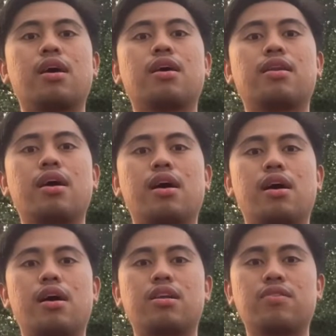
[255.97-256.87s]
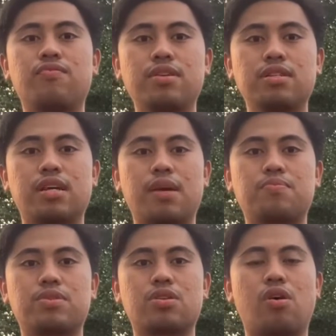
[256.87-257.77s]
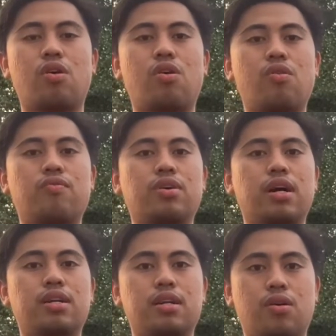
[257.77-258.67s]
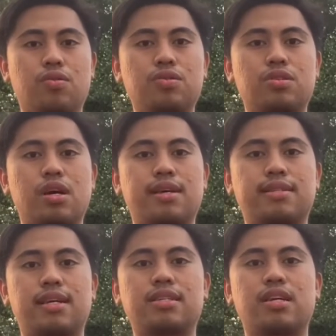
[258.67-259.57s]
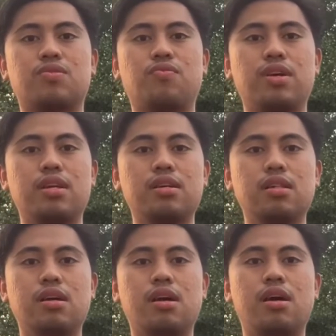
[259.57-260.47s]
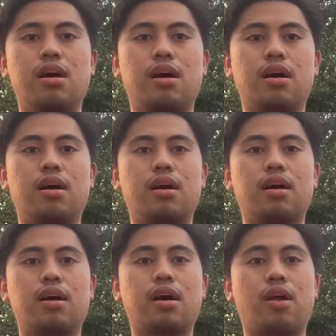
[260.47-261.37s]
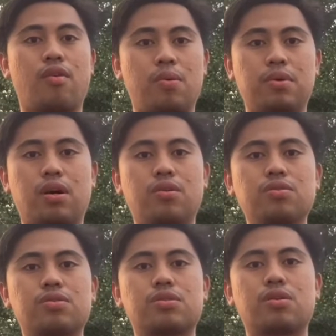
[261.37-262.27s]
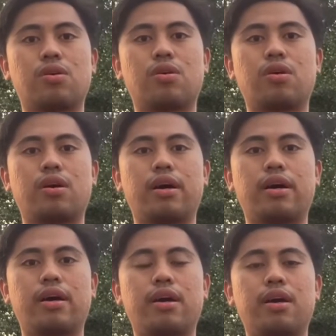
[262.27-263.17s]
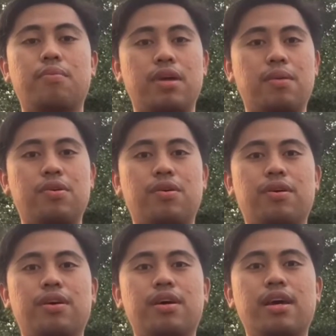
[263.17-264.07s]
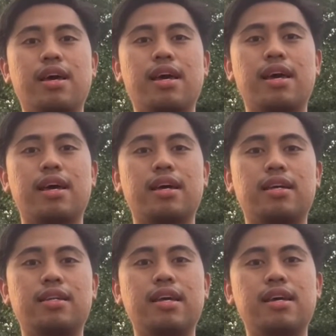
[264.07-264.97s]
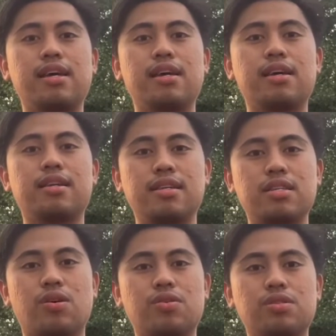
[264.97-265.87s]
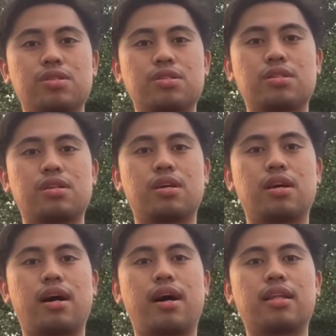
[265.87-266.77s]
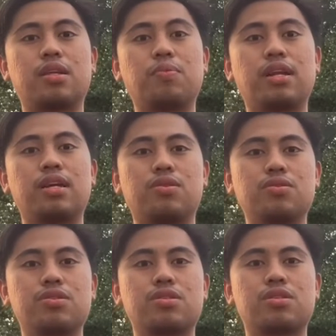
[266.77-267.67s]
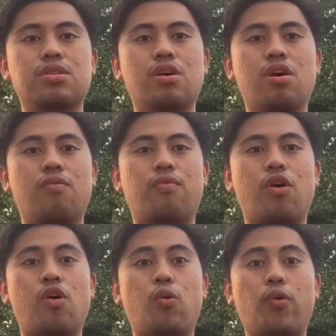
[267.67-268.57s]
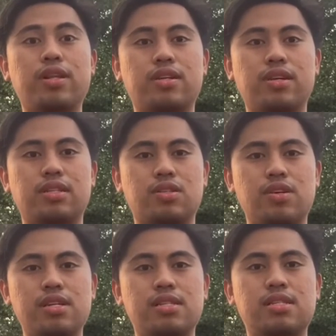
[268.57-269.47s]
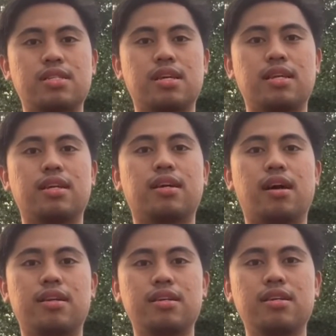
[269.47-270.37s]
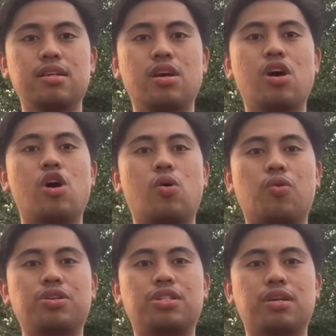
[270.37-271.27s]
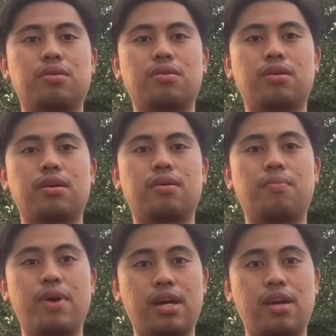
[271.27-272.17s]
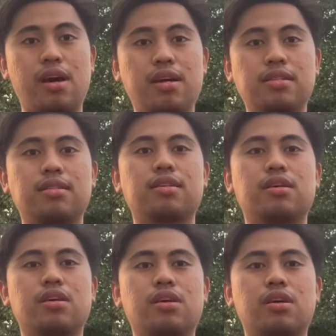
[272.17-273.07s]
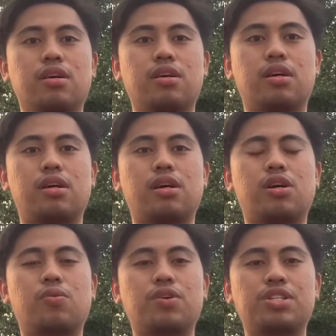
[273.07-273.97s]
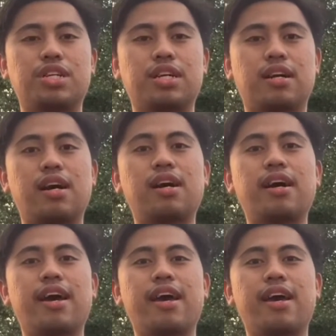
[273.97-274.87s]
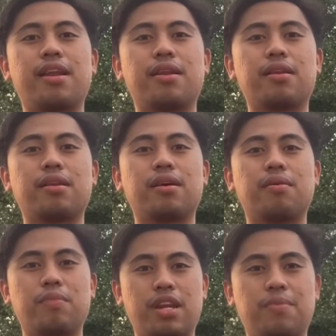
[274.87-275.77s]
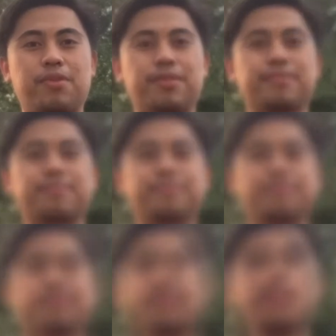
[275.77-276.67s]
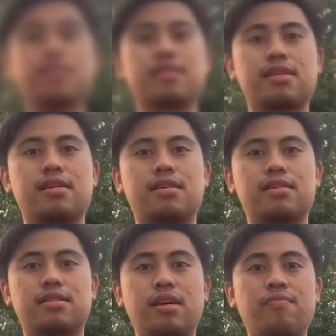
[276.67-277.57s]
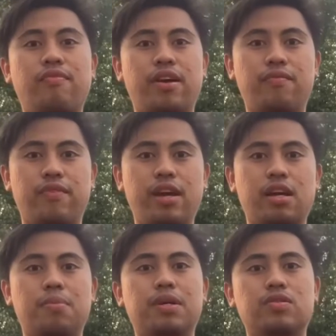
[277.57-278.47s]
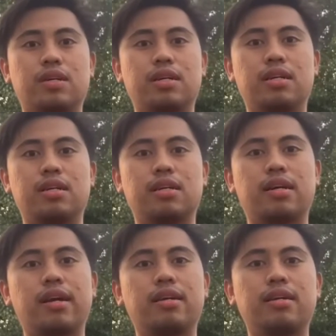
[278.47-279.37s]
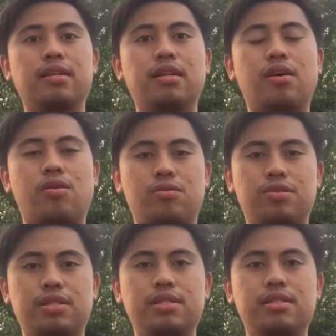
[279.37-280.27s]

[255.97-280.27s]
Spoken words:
There are different types of garden hose, such as vinyl, a rubber hose, and many more. These hoses are typically used for watering trees in the garden, washing backyard, washing car, and many more. And this is some fun fact about garden hoses.